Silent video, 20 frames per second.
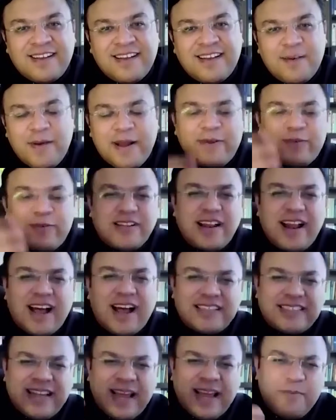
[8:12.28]
When was the
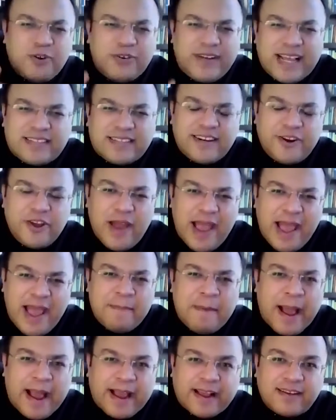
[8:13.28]
last time you tested your
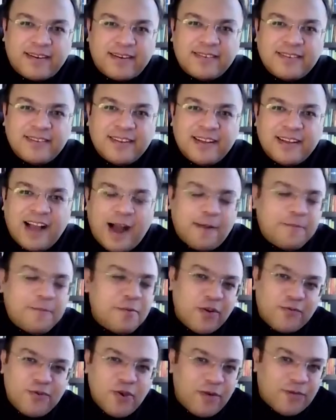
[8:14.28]
airbag? How many
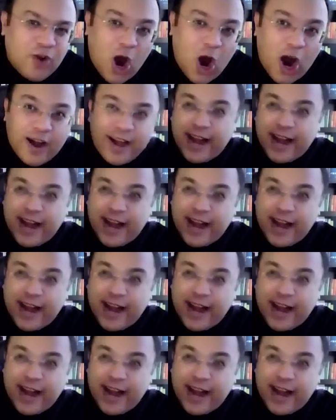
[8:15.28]
of you have